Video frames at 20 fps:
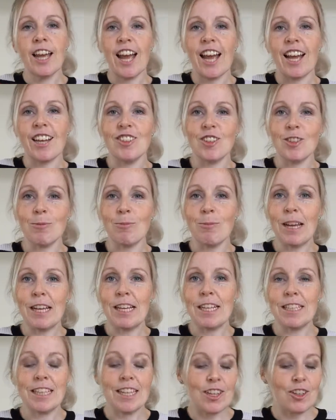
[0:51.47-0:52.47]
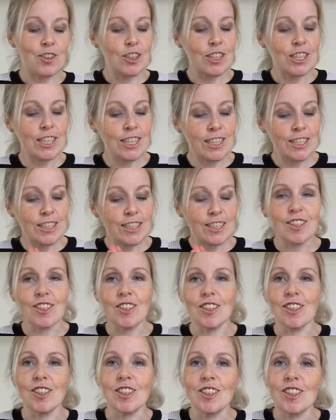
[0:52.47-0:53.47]
and your main ingredient,
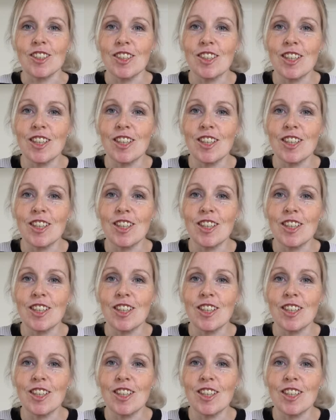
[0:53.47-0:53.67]
dun, dun,